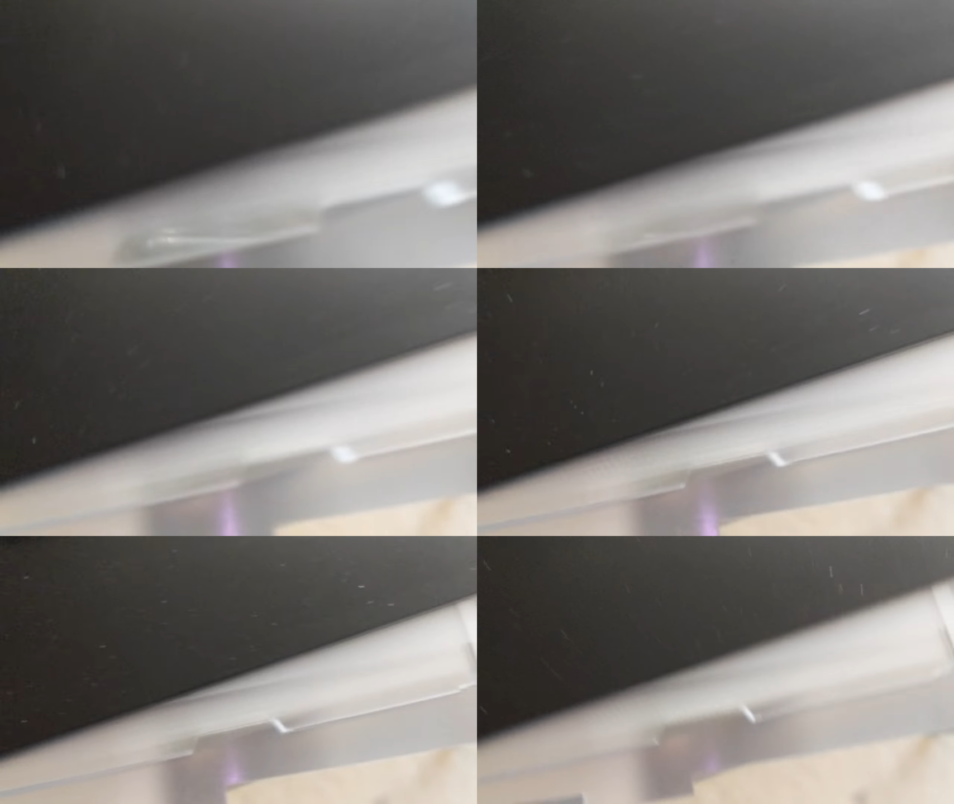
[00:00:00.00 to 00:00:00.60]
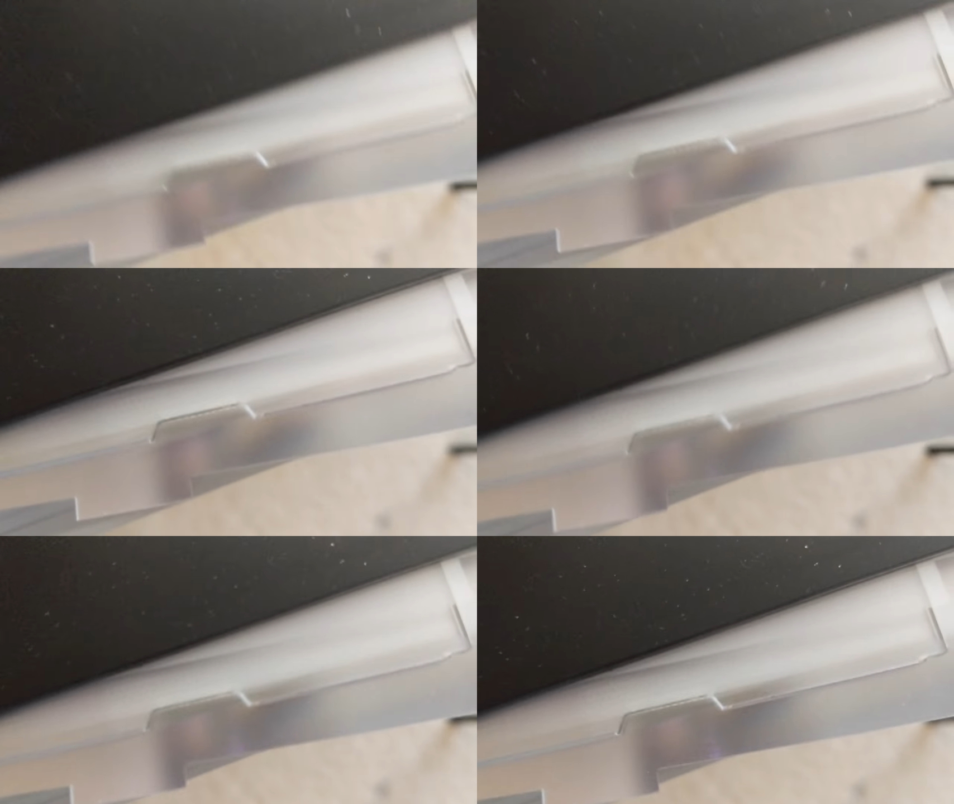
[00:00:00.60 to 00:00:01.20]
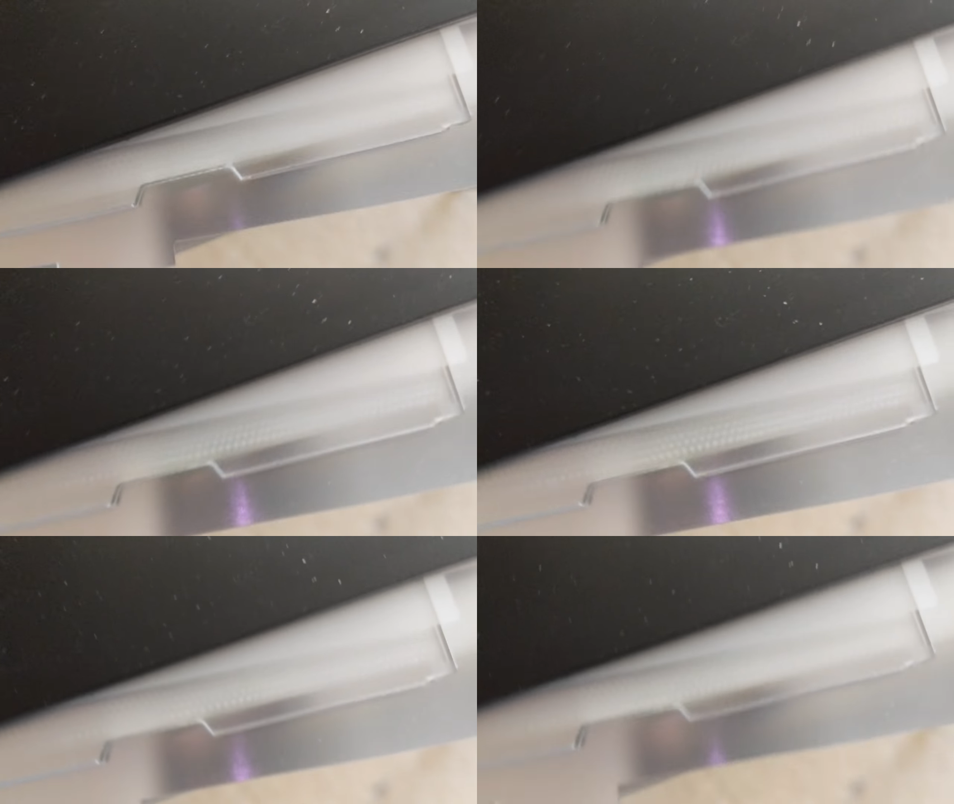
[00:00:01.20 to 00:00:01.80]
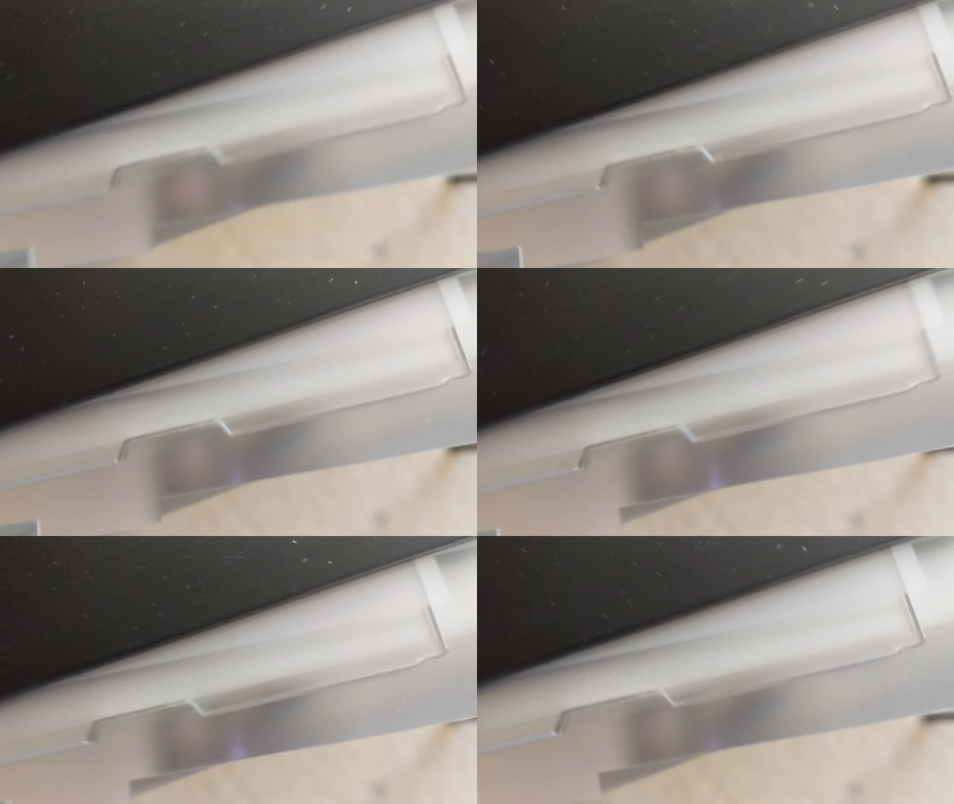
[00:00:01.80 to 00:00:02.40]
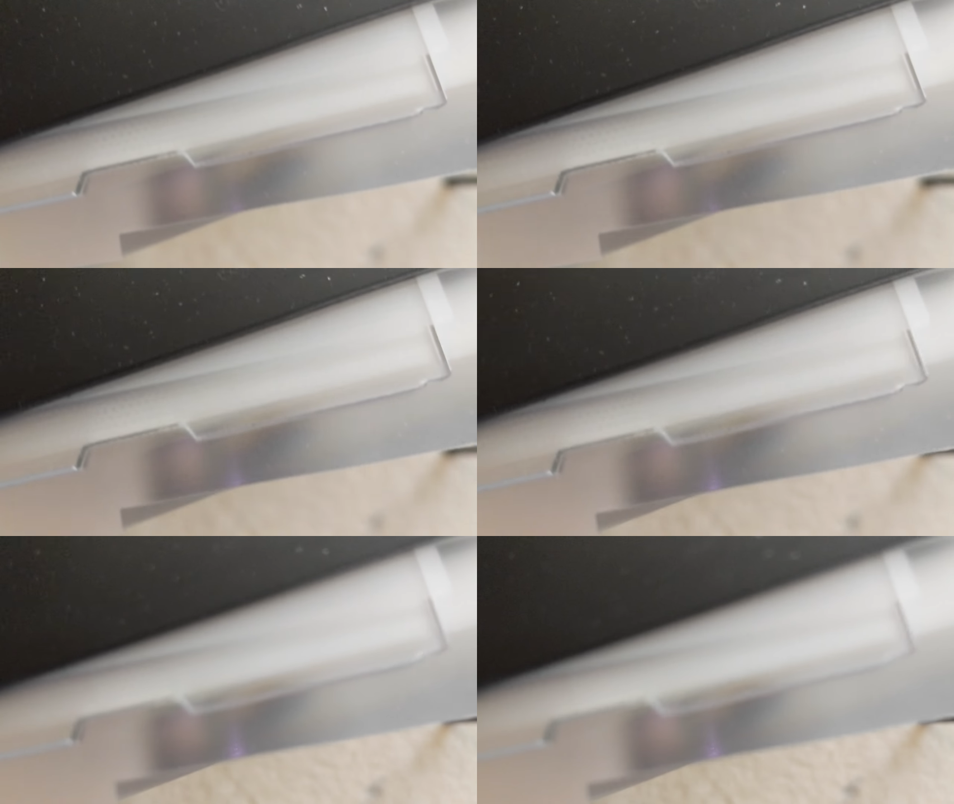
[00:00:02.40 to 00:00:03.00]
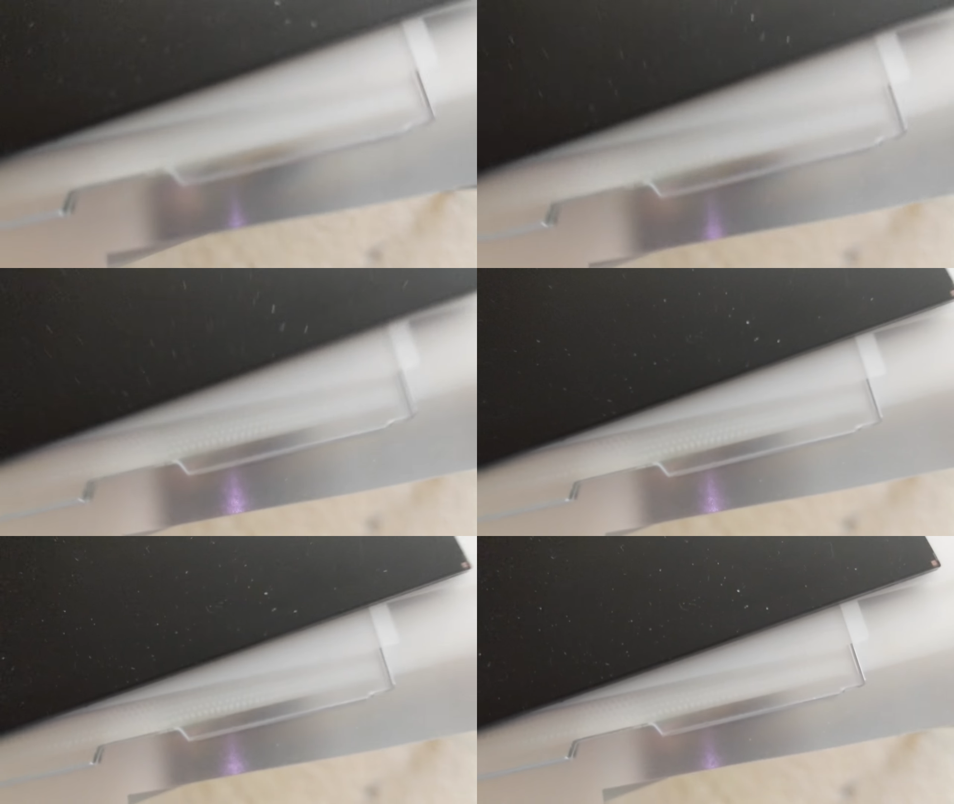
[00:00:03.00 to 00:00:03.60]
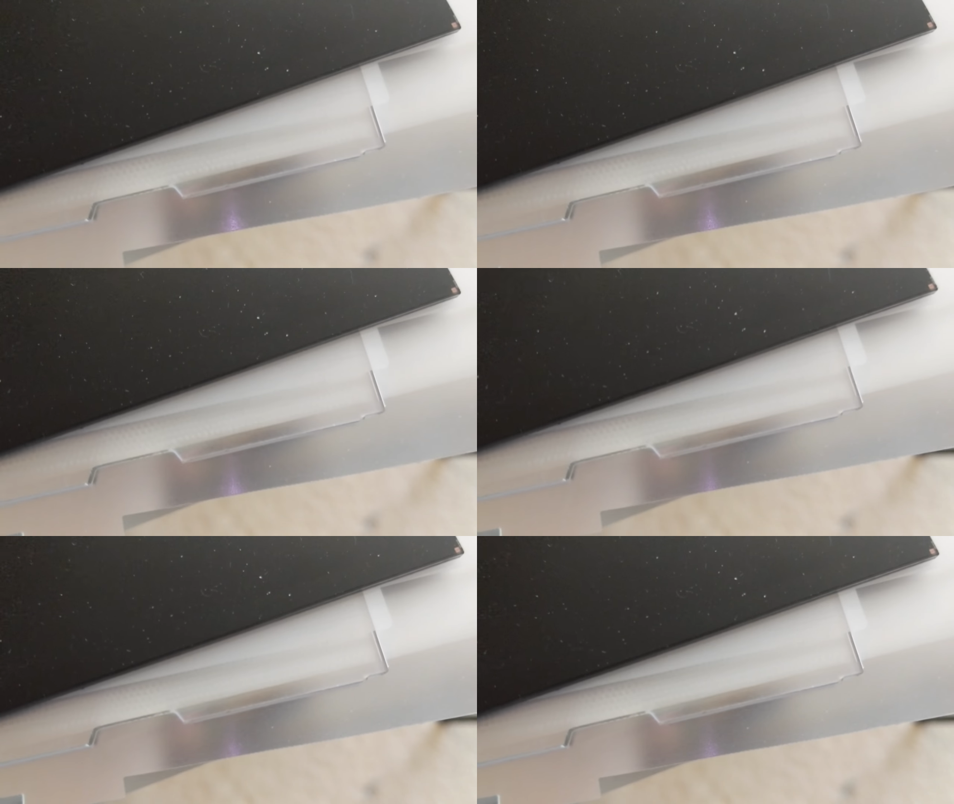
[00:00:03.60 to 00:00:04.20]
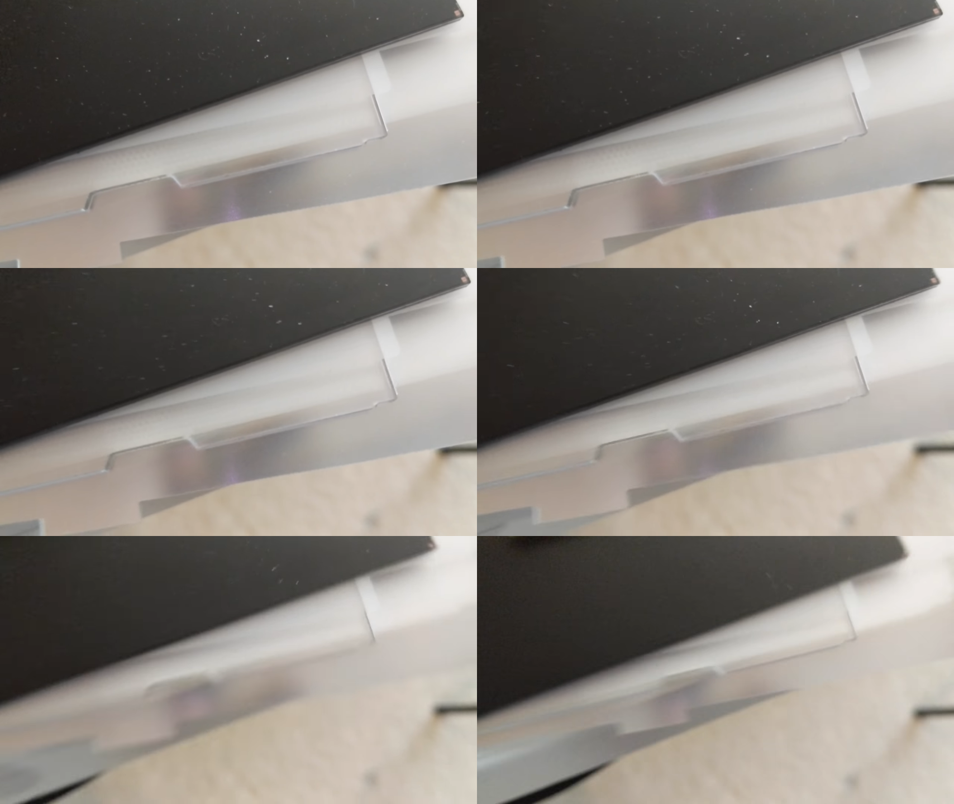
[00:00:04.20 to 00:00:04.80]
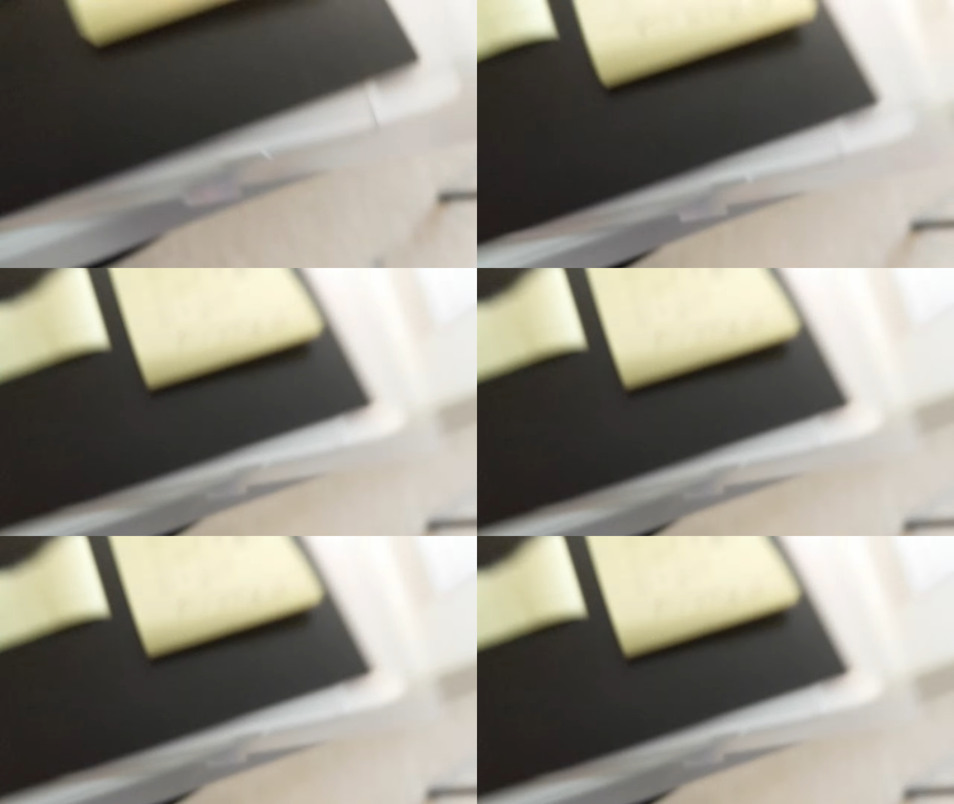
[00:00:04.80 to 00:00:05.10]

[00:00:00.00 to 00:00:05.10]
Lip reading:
[unreadable: no face in view]